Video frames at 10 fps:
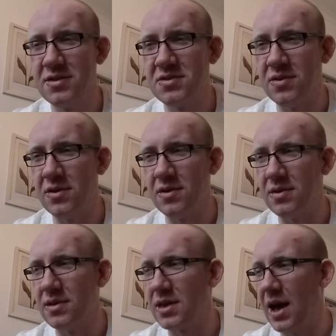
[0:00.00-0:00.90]

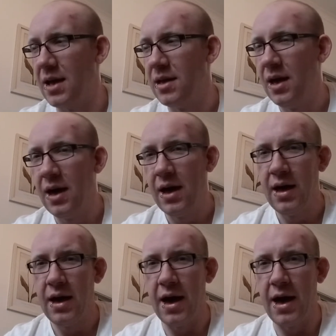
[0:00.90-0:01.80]
So yeah,
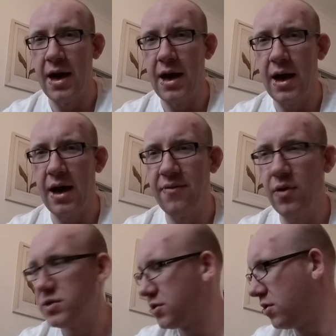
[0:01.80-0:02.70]
I've
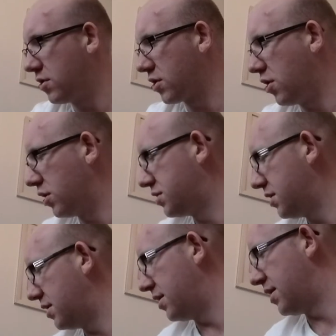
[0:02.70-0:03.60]
also
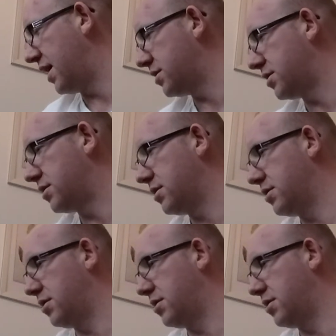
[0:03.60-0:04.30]
got this.